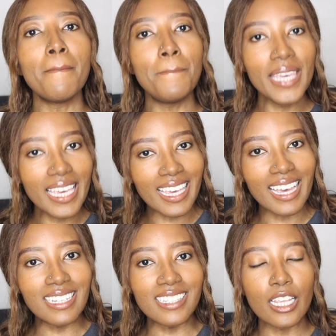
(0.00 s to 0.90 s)

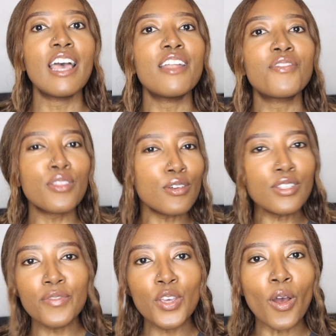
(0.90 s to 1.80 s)
Beacons. And for
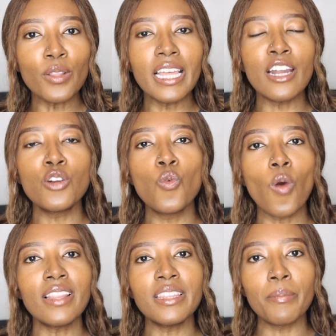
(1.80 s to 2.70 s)
those of you out there who
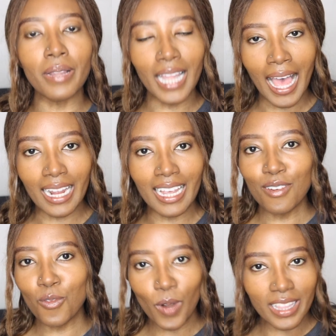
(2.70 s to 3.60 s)
want the plaque
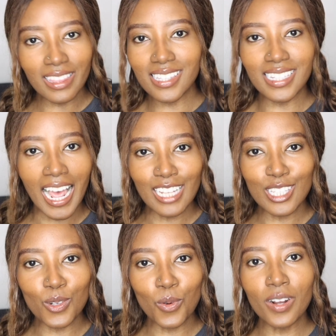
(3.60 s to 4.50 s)
with Stan
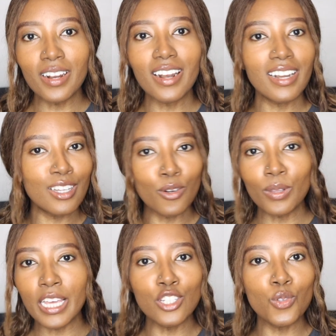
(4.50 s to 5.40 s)
Store, you know,
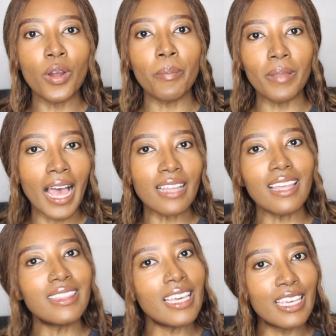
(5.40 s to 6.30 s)
they do a plaque
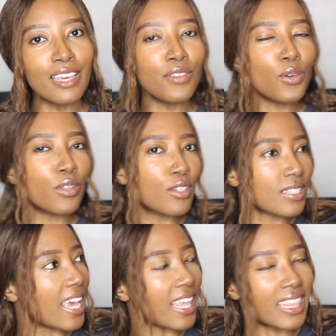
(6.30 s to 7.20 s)
that they give you. It
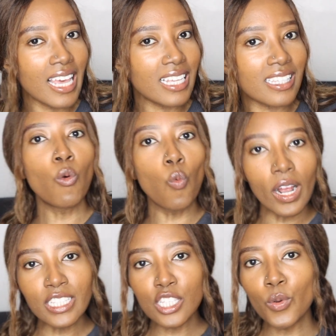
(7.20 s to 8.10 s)
looks like this.
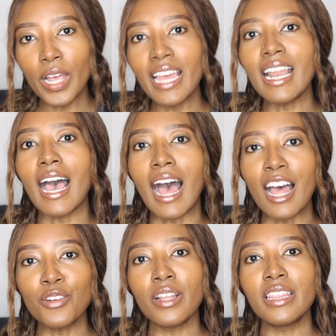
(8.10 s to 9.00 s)
Once you hit
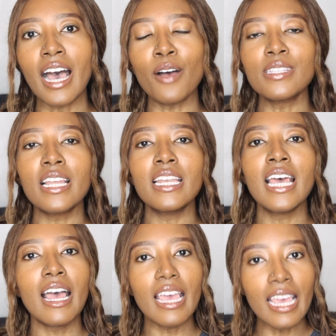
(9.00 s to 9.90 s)
100,000
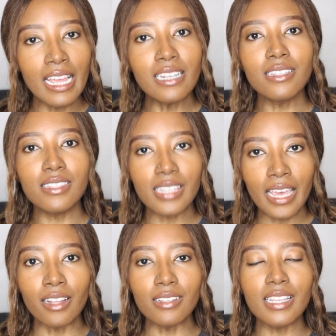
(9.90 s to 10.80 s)
in
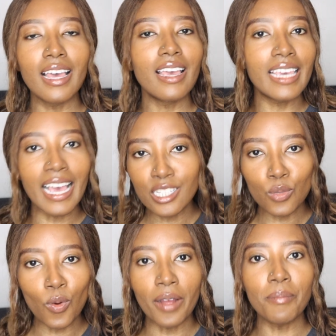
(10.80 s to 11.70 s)
sales,
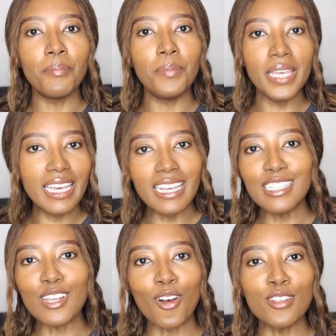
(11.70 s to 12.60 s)
guess what?
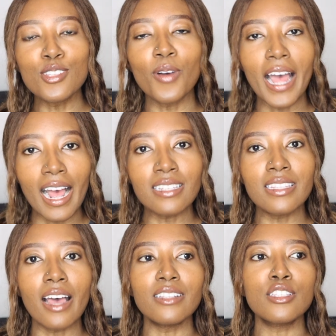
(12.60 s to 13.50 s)
Beacons also has
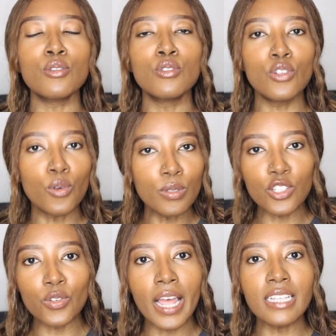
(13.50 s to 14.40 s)
that. So don't
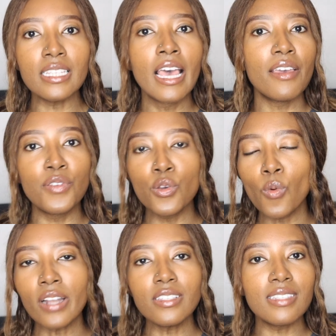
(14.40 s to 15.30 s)
stress. If you
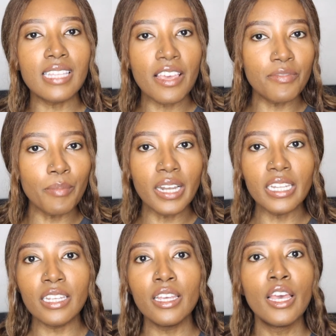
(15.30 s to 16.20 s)
want to save
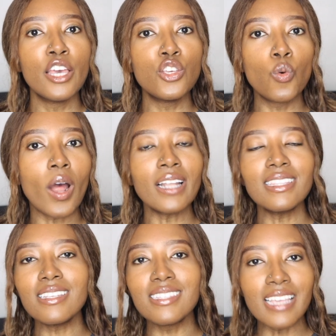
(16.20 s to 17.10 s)
money, you
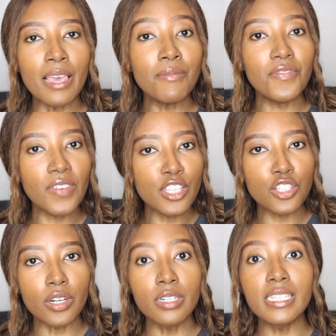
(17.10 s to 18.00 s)
want the same
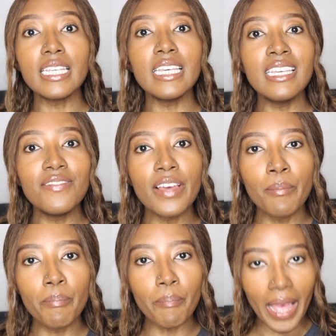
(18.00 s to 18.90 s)
features,
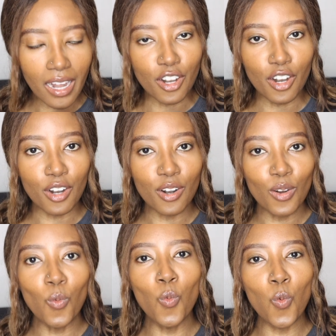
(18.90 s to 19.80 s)
even better
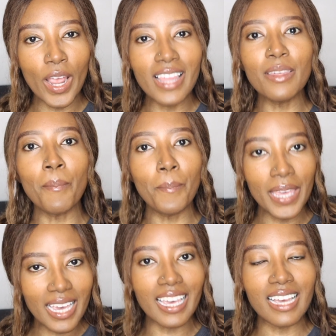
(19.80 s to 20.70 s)
with
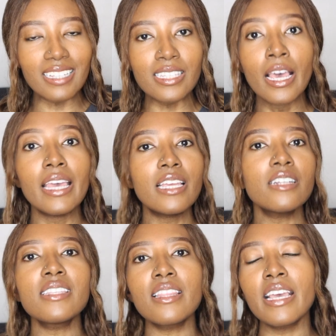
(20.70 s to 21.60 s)
Beacons.
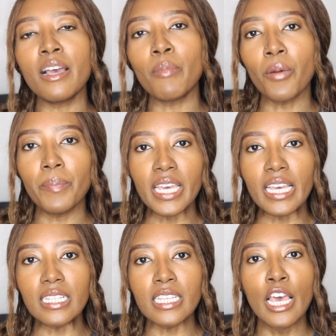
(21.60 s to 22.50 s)
Here's the thing about
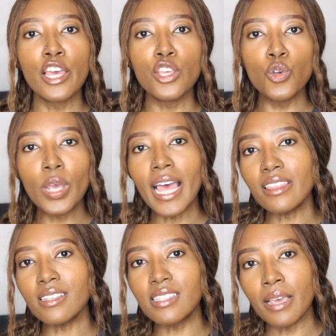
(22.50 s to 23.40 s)
Beacons. You get
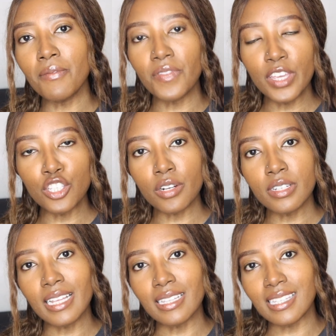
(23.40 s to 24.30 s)
the same
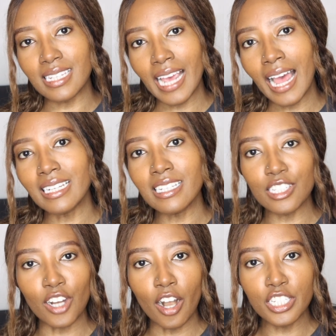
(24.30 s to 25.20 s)
features that Stan is
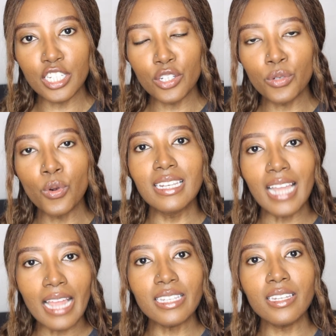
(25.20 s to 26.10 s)
charging you,
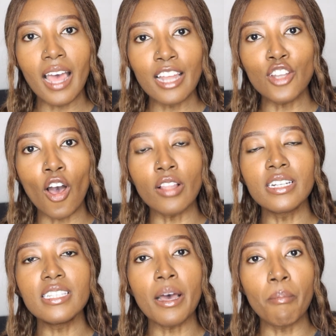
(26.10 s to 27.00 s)

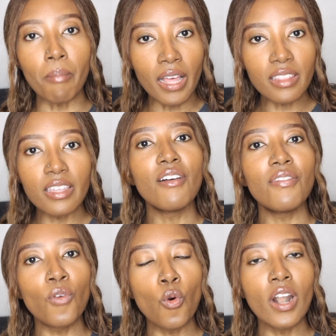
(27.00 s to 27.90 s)
$99 a month,
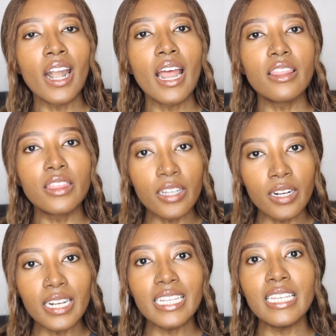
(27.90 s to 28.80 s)
for
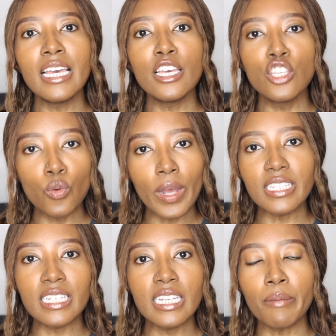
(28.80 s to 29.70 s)
30
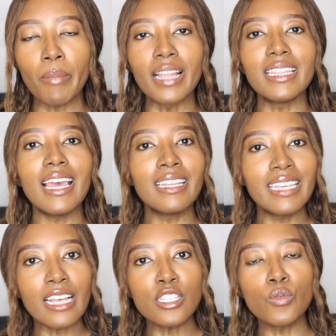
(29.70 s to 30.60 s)
USD a month. And
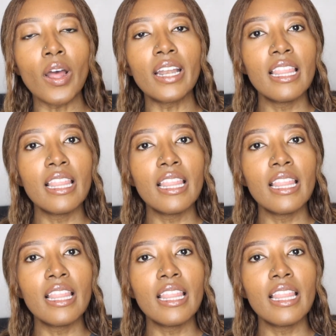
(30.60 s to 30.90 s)
guess what?